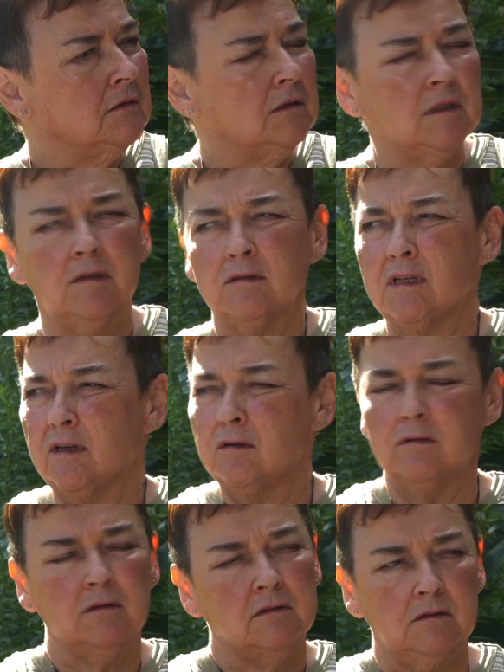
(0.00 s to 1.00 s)
And I was like,
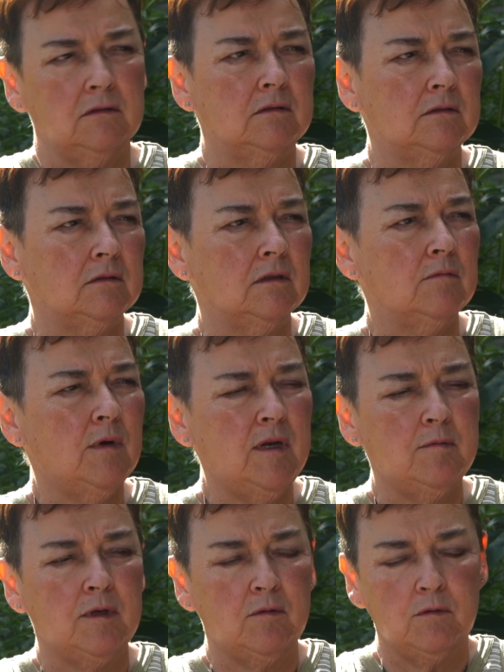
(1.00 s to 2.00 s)
wait
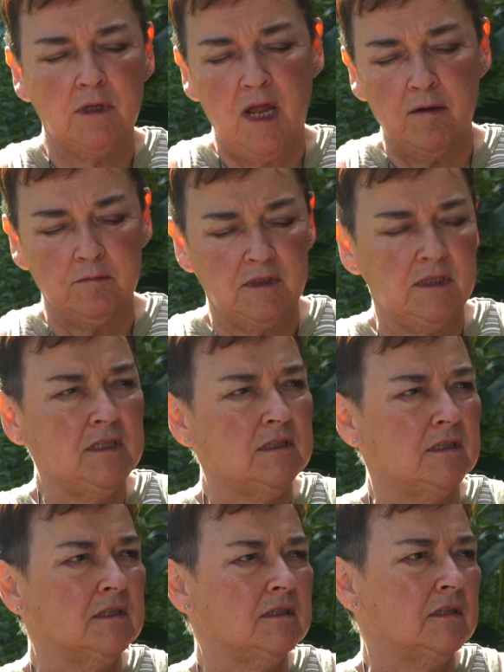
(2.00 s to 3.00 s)
a minute, what happened to
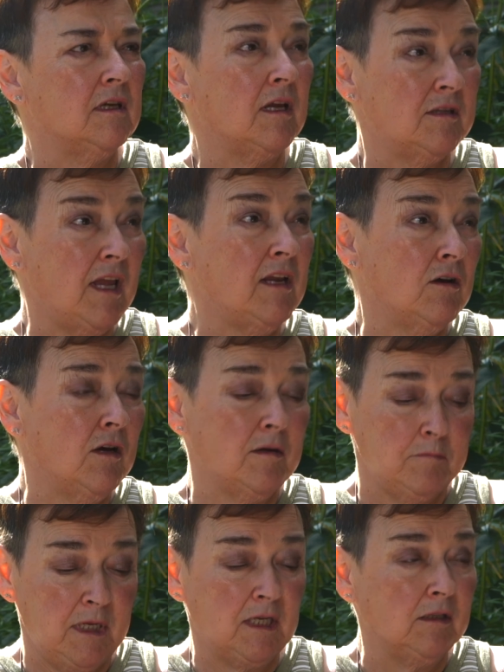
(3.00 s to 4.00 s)
this? I thank God I
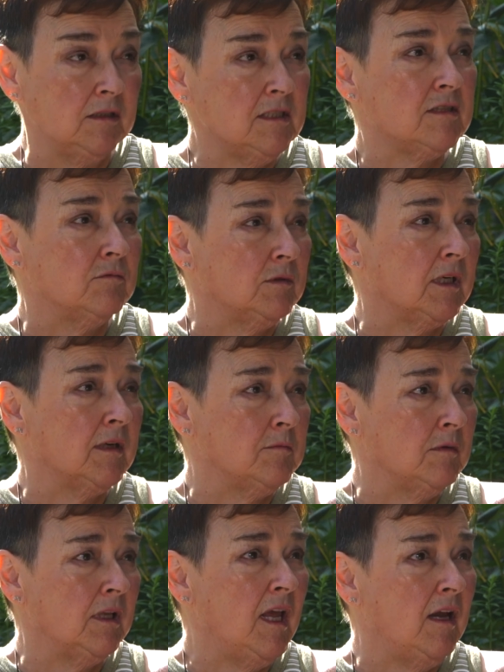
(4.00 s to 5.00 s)
made a list of what I'd
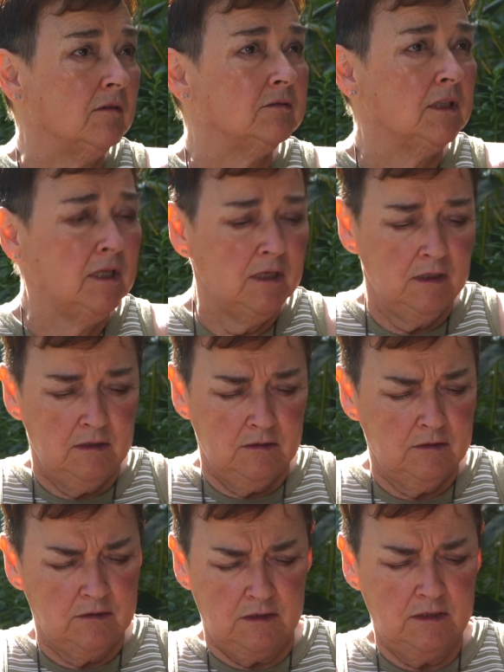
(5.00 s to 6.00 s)
left.
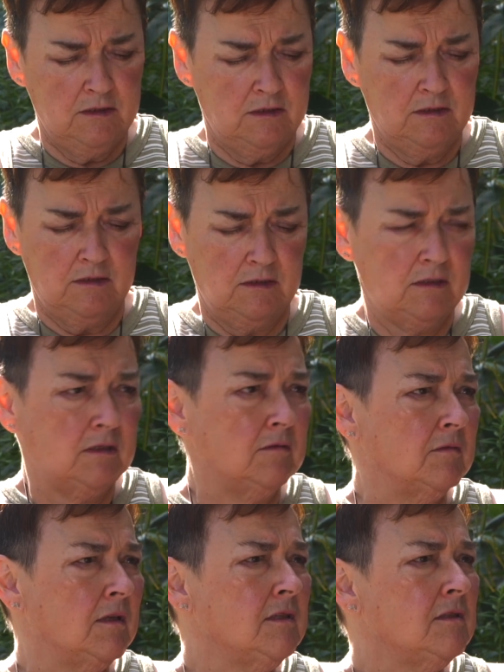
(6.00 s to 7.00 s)
There's this,
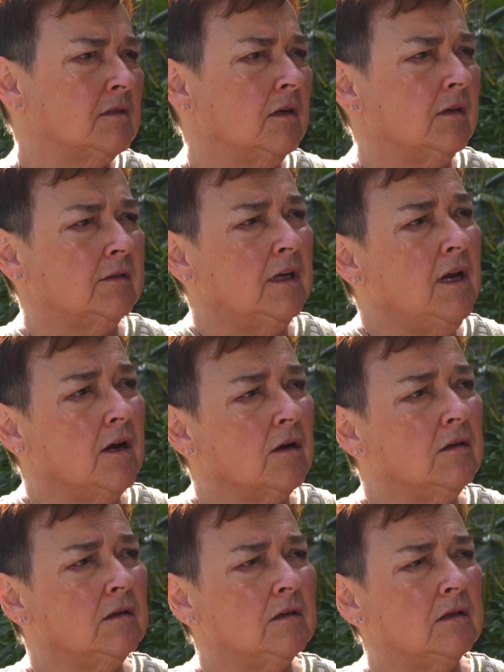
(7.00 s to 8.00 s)
and this not
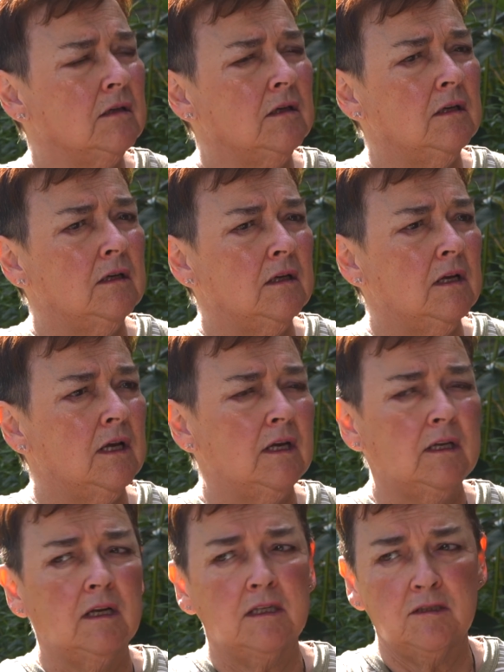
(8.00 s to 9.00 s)
there.
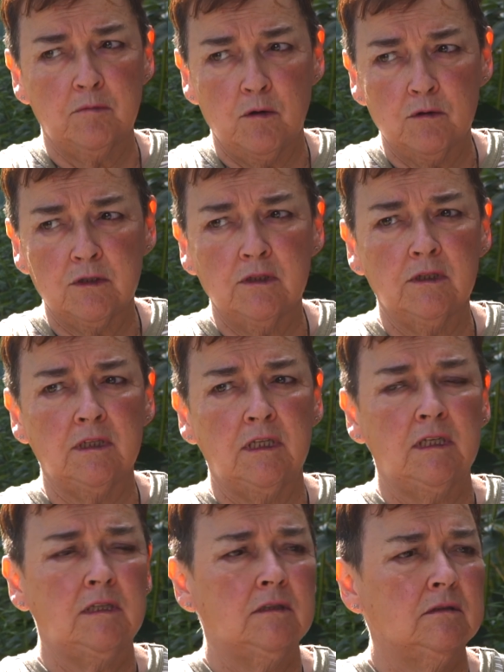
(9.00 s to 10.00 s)
And I spoke to
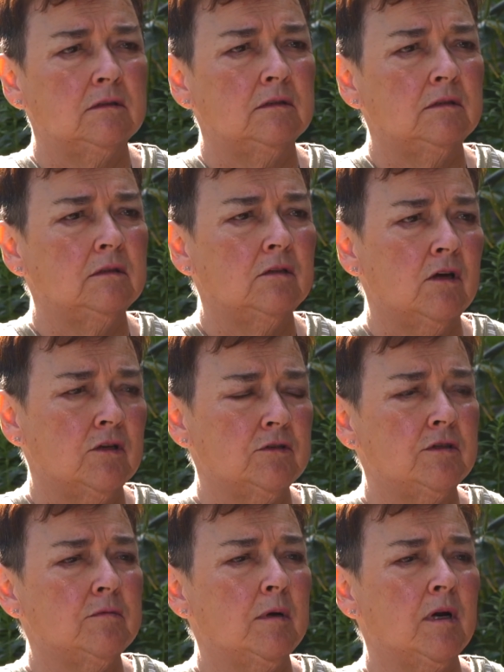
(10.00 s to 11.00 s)
the
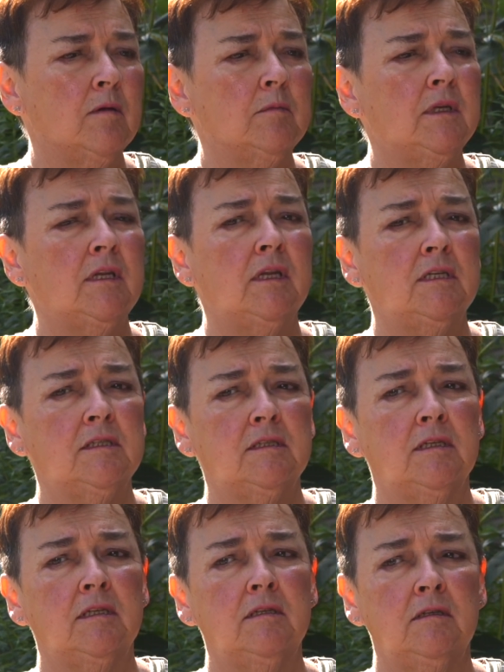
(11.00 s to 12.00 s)
laundry department, and they
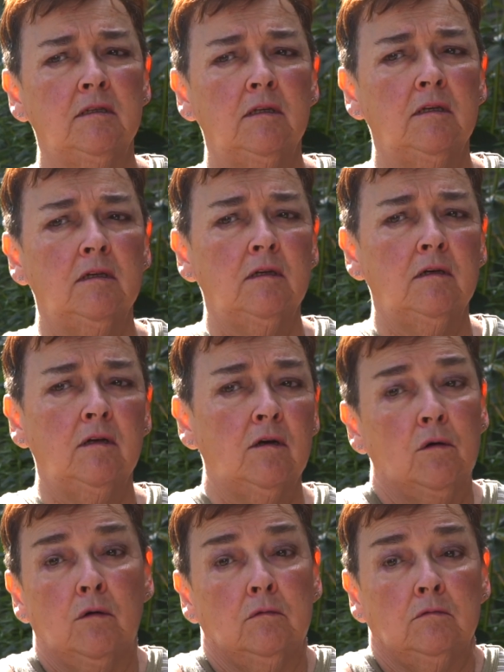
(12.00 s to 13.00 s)
said,
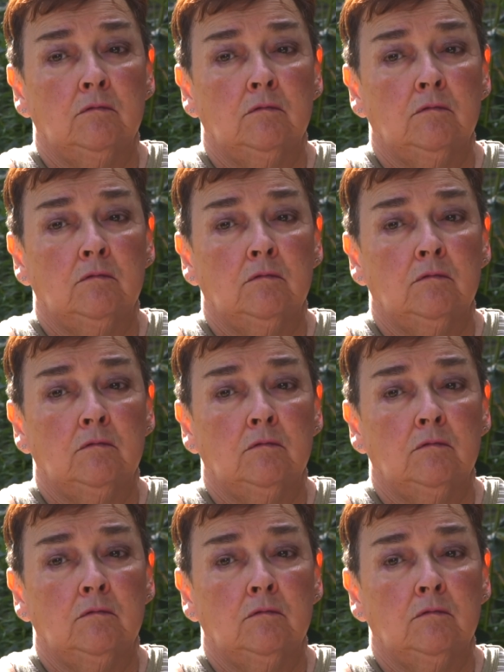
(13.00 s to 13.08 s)
oh,